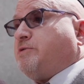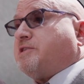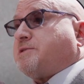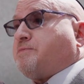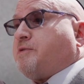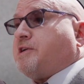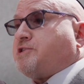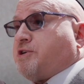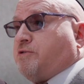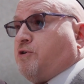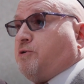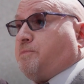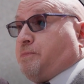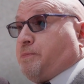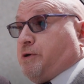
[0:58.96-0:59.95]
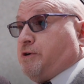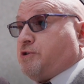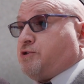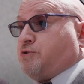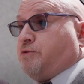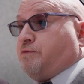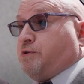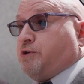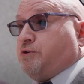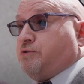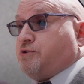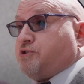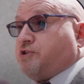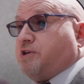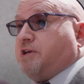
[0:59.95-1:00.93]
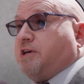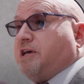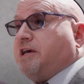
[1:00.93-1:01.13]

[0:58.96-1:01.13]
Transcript: to express our own personal views